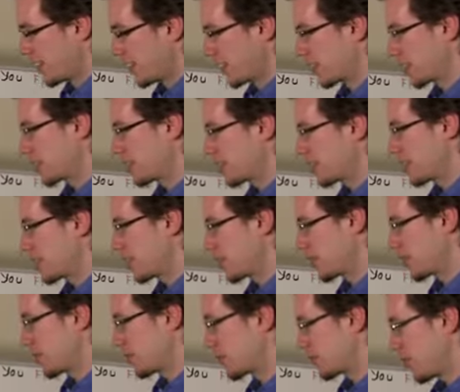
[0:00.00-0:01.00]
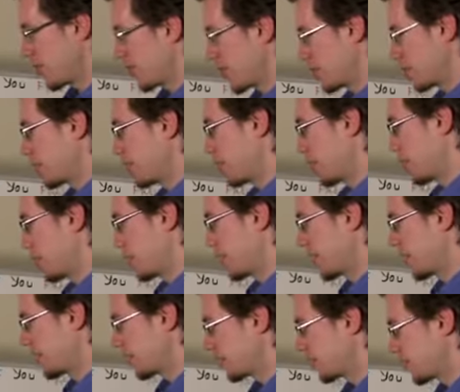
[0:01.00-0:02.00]
with two dots
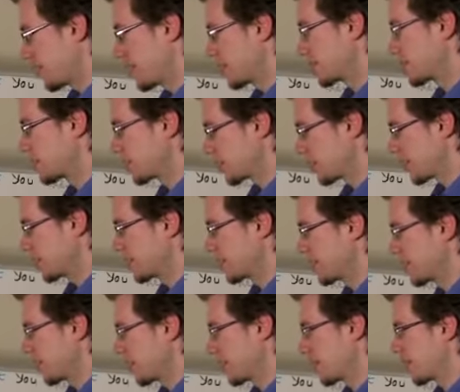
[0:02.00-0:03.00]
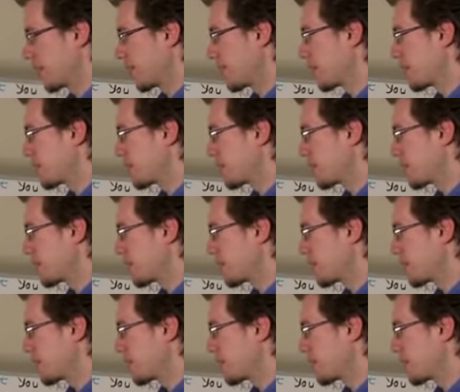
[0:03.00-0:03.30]
floating in space beside the ear,